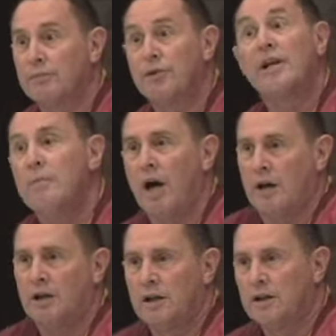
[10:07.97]
prema,
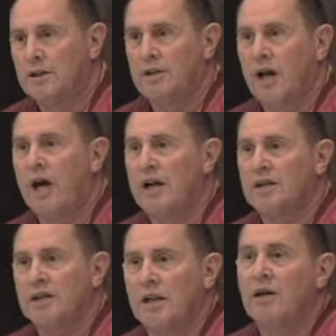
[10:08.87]
to the
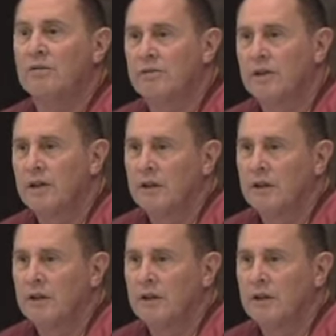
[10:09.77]
highest love.